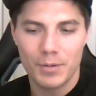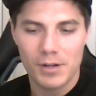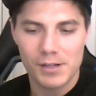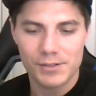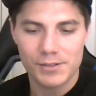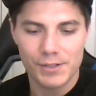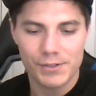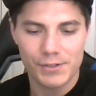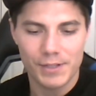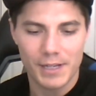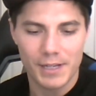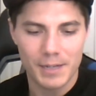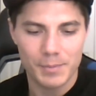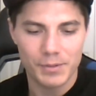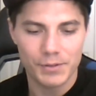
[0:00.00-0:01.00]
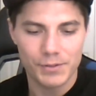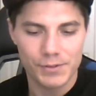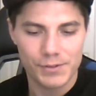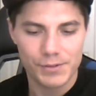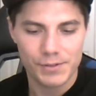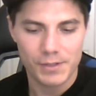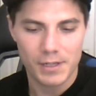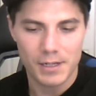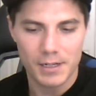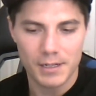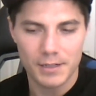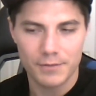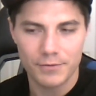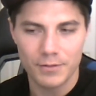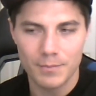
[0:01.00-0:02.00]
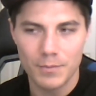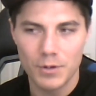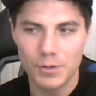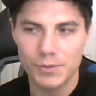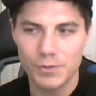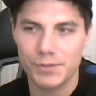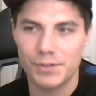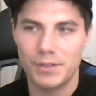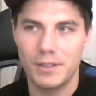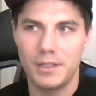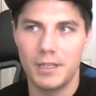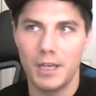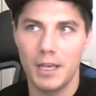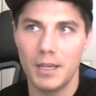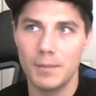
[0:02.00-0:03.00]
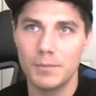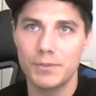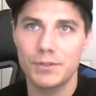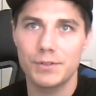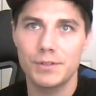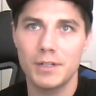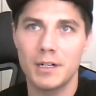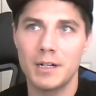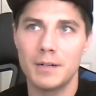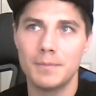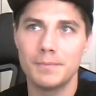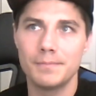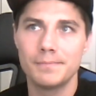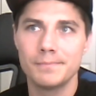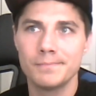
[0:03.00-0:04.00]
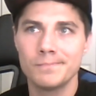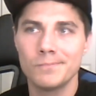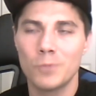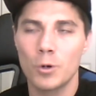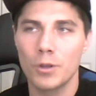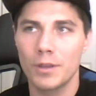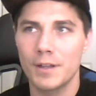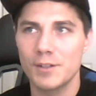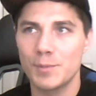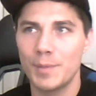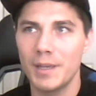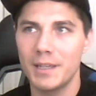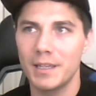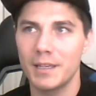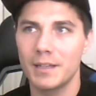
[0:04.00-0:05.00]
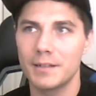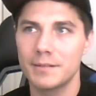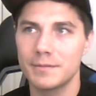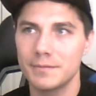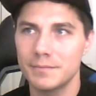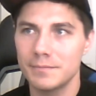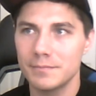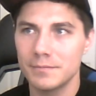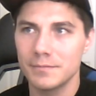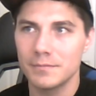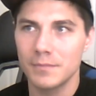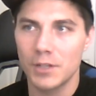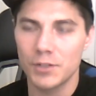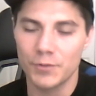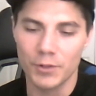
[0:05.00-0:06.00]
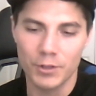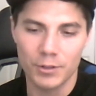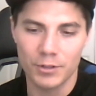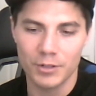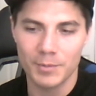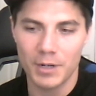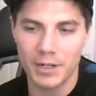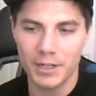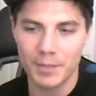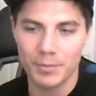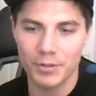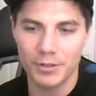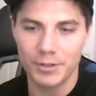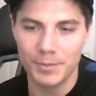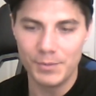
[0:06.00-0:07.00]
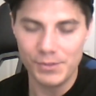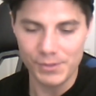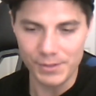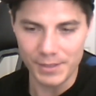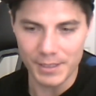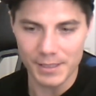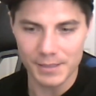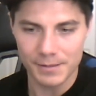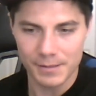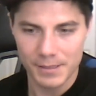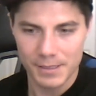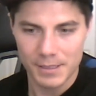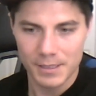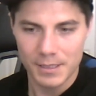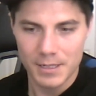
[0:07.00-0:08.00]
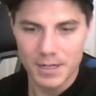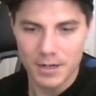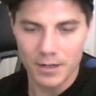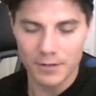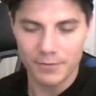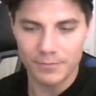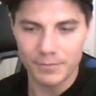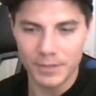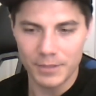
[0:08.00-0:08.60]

process that happens for most games, whether that's baking spherical harmonic probes that are,